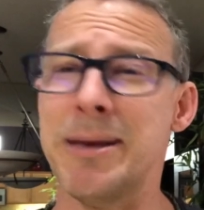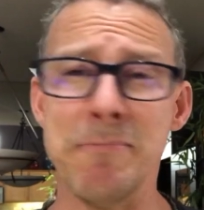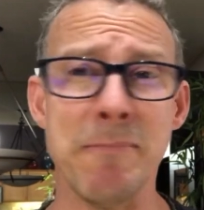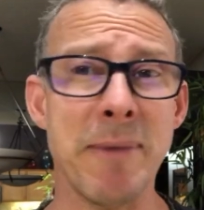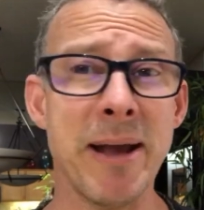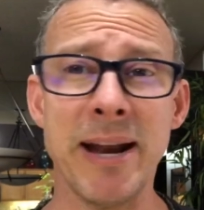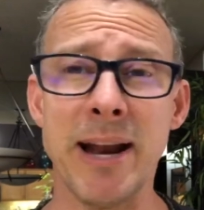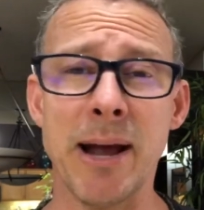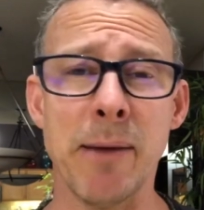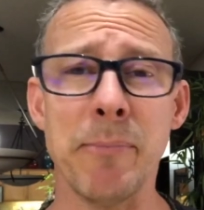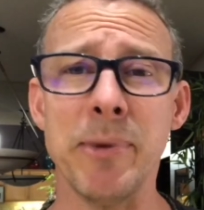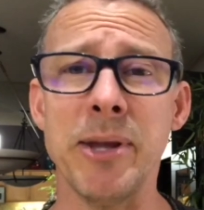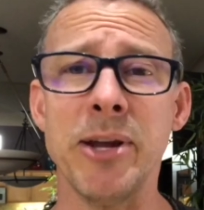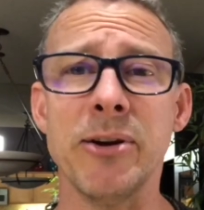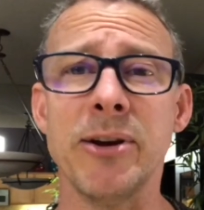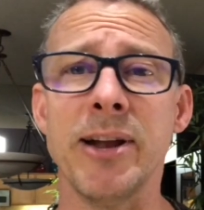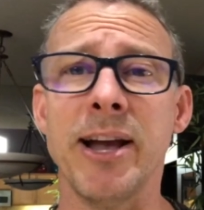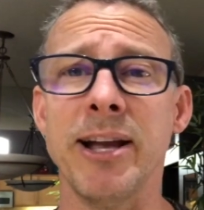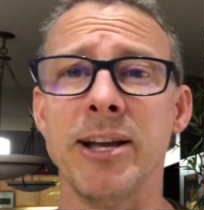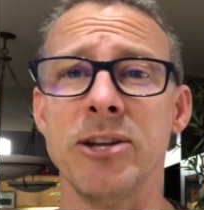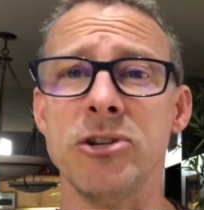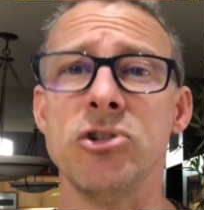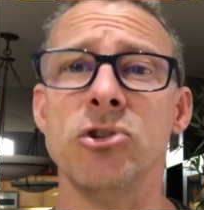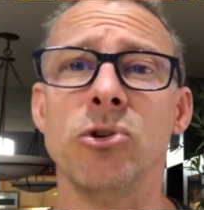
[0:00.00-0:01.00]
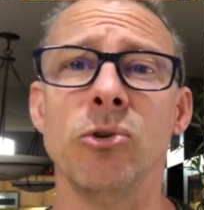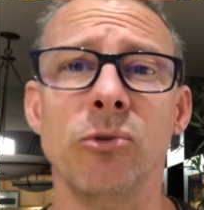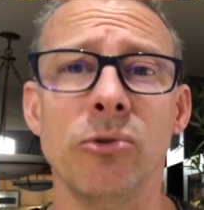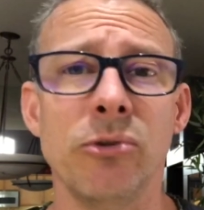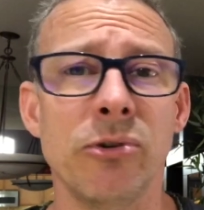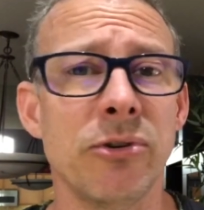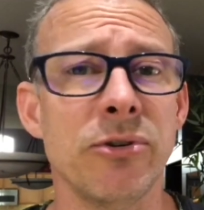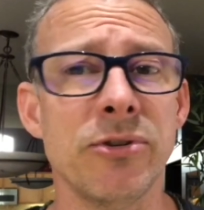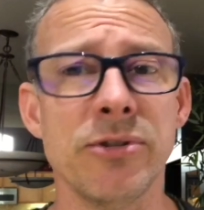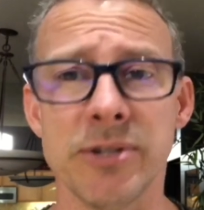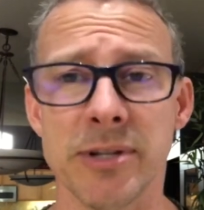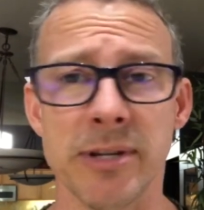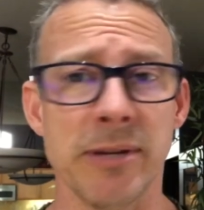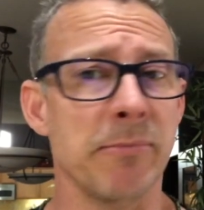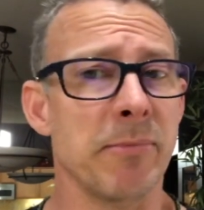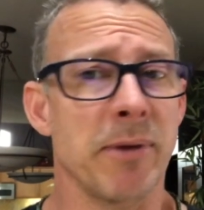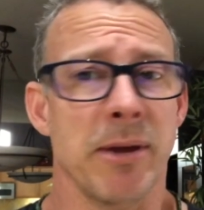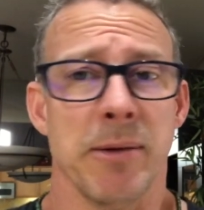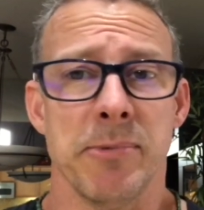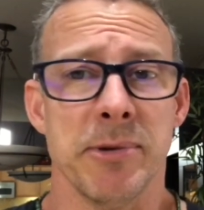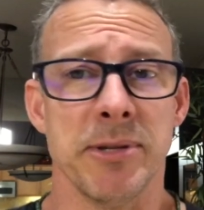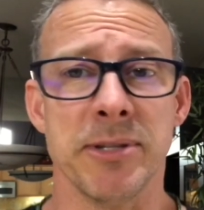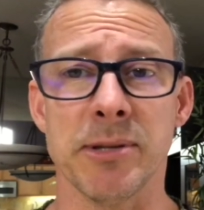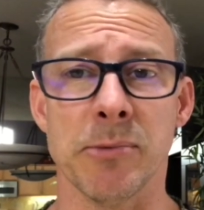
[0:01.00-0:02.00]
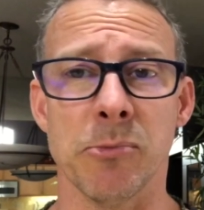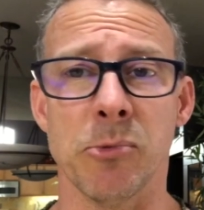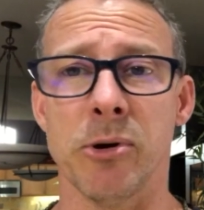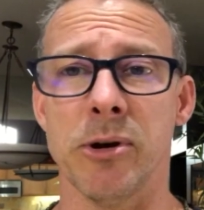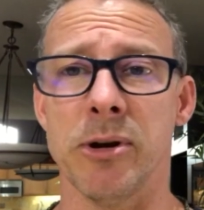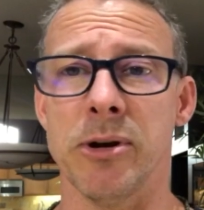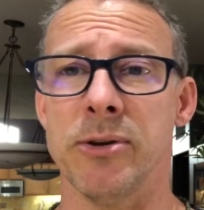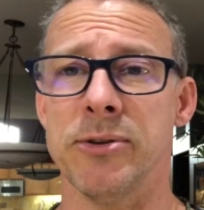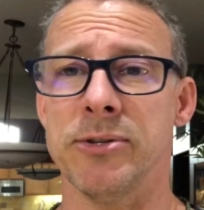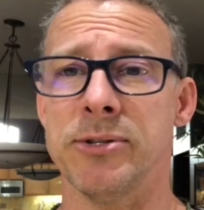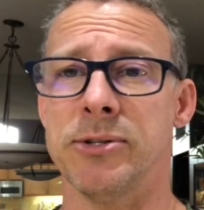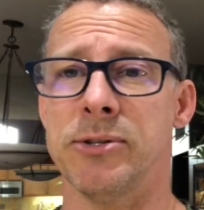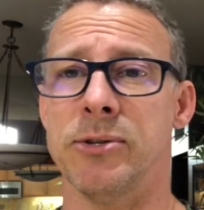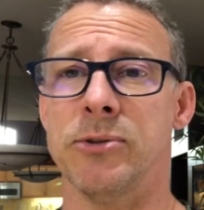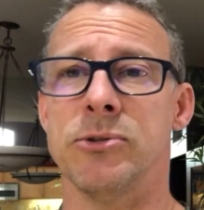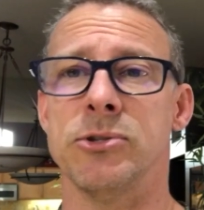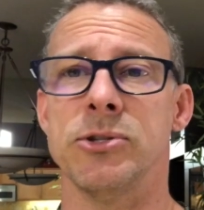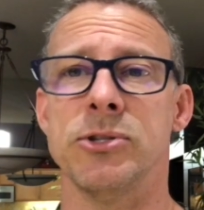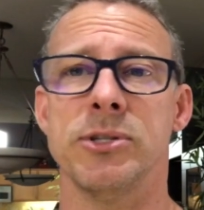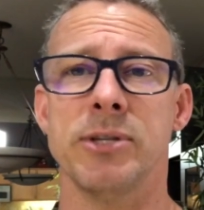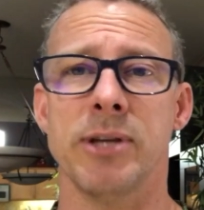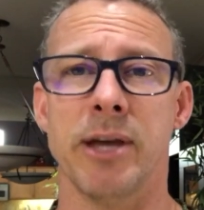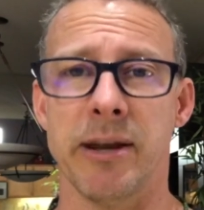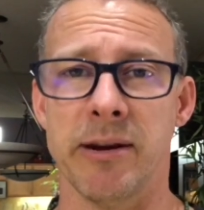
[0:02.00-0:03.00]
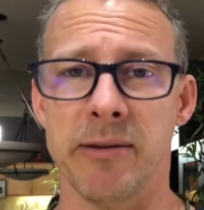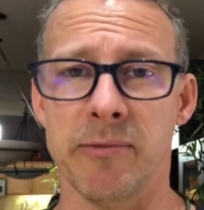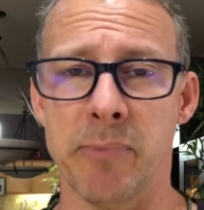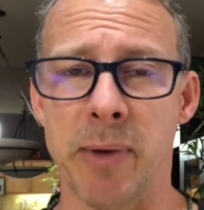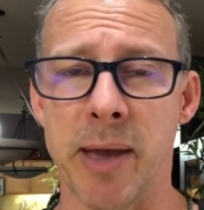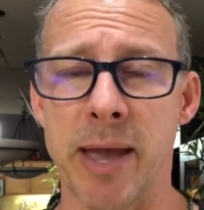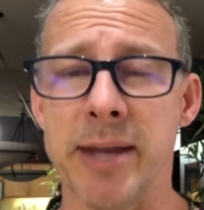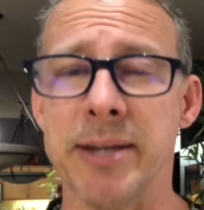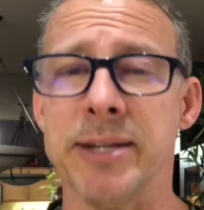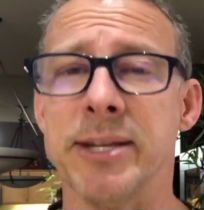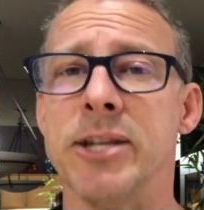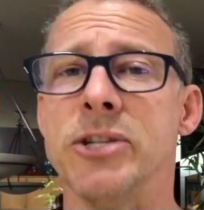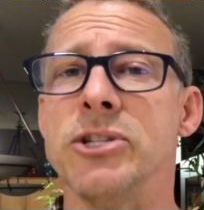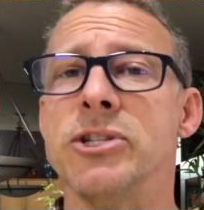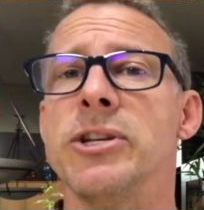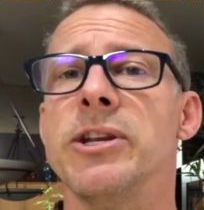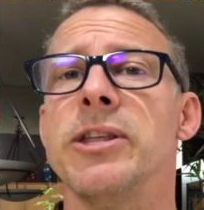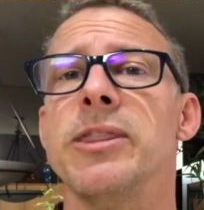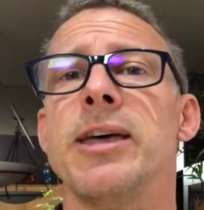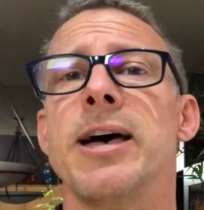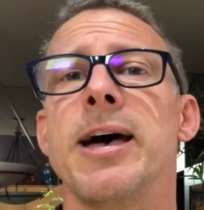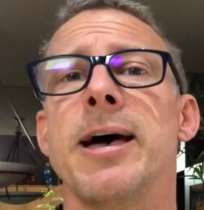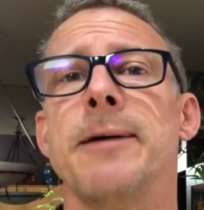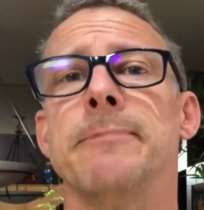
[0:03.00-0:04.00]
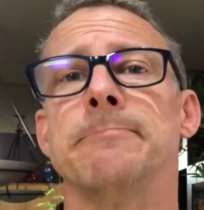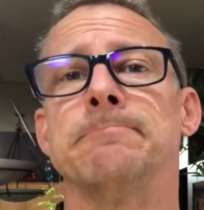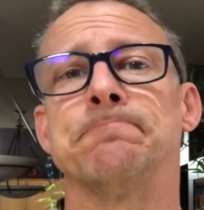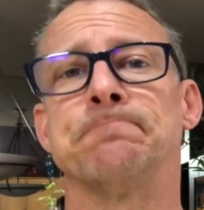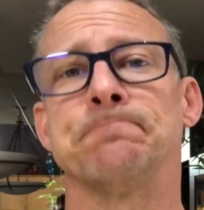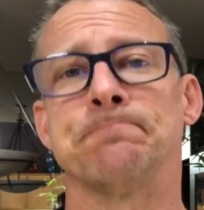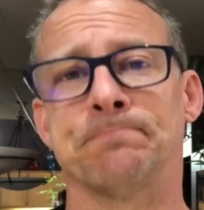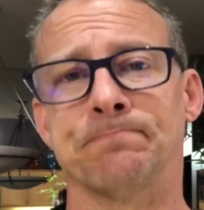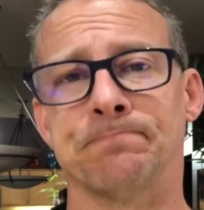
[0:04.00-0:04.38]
It may not be your neck and shoulders. It may be somewhere else. So just kind of pay attention to that